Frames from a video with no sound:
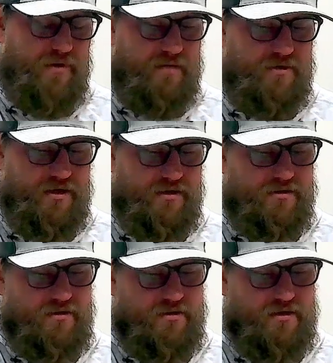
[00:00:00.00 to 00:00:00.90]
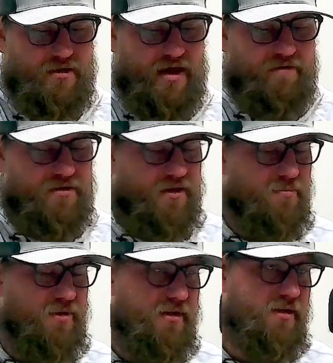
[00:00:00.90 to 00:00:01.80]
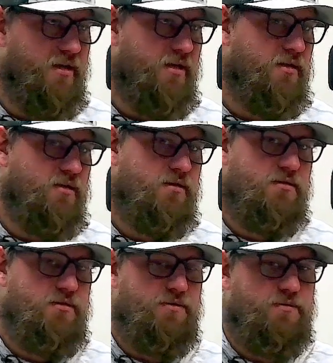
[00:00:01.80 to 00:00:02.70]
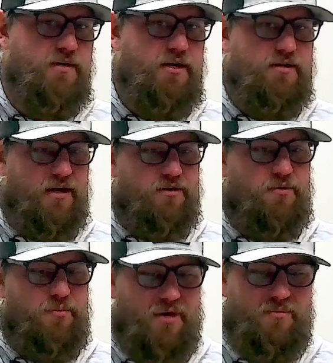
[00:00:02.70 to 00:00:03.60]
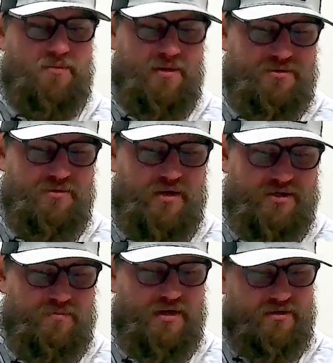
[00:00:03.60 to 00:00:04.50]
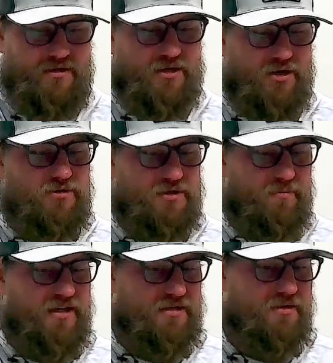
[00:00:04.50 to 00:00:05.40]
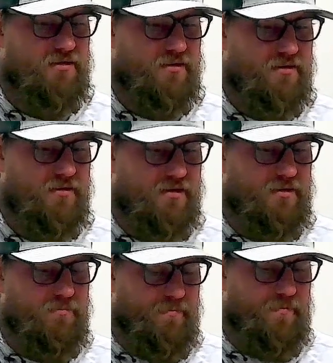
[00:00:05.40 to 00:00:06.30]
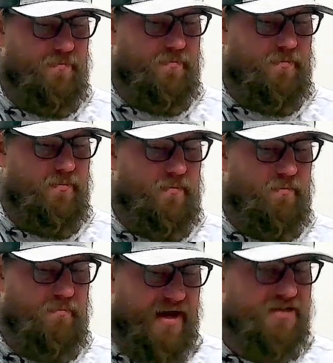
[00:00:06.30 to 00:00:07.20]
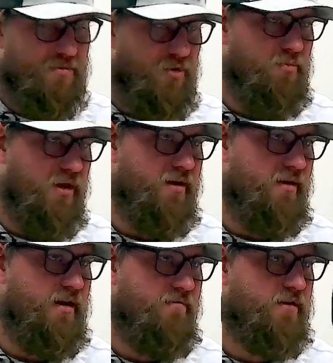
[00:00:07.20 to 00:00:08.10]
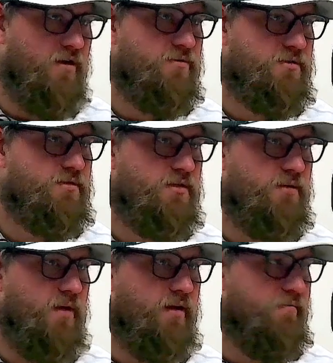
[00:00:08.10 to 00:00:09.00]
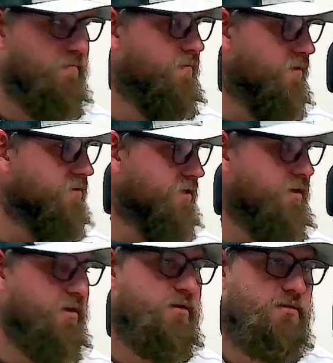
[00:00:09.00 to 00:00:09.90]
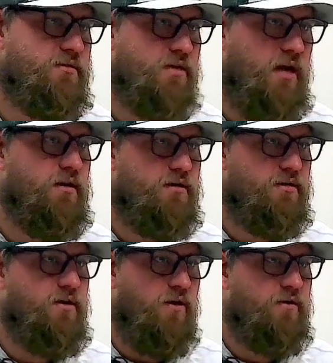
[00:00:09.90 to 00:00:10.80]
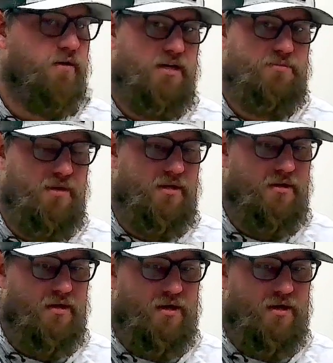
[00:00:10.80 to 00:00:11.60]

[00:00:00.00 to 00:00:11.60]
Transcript: probably having the ability to, and I don't want to pump him up too much, but to coach the best basketball player that I've coached in my 13 years, as Carter has been.